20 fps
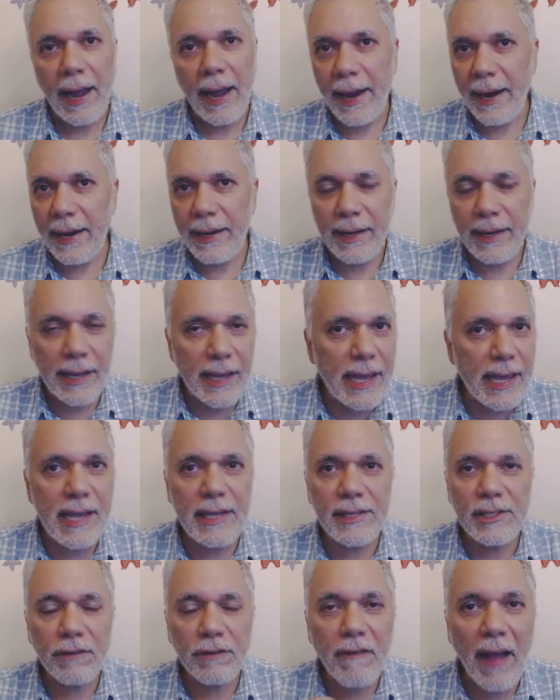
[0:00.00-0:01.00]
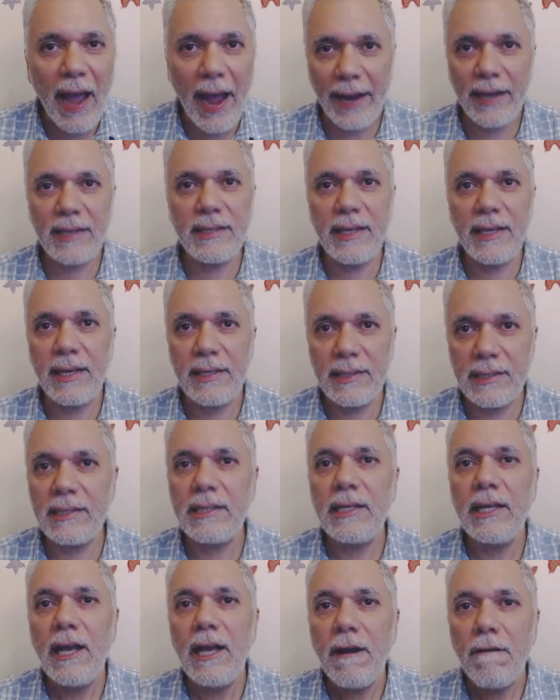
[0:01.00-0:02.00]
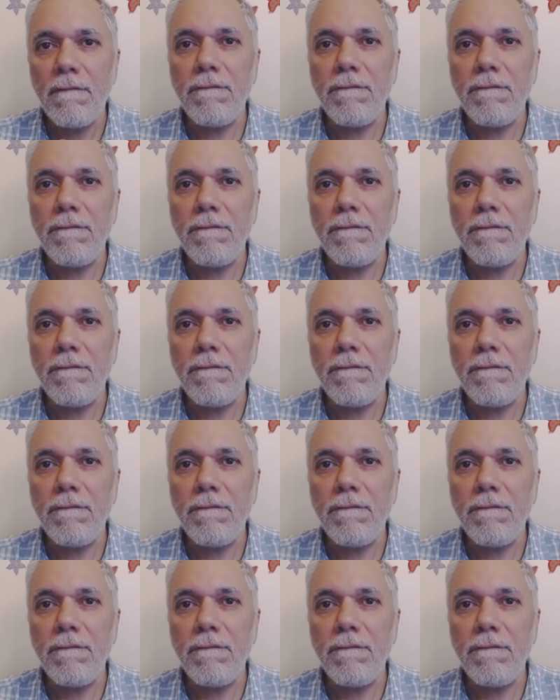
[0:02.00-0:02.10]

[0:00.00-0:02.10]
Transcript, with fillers: and ease of access